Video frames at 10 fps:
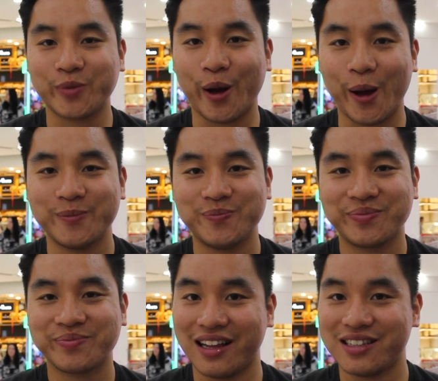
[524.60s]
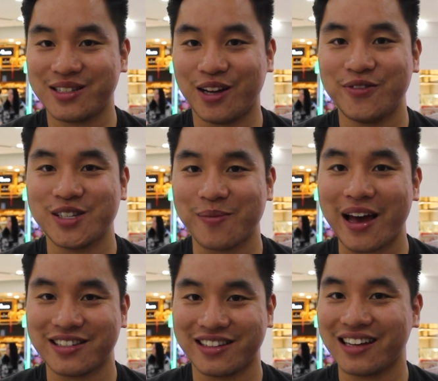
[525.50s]
Okay, that stuff is
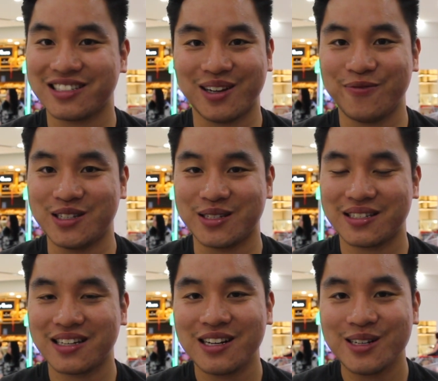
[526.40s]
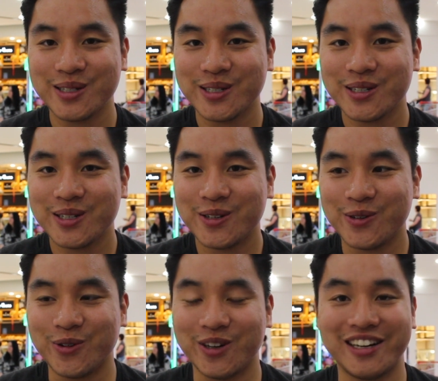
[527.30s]
amazing. That stuff is
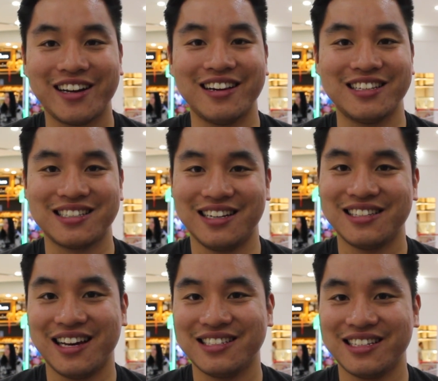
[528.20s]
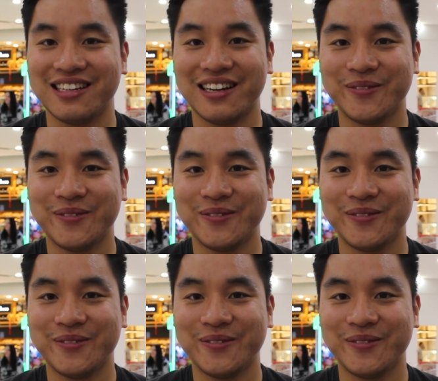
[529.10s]
ridiculously tasty.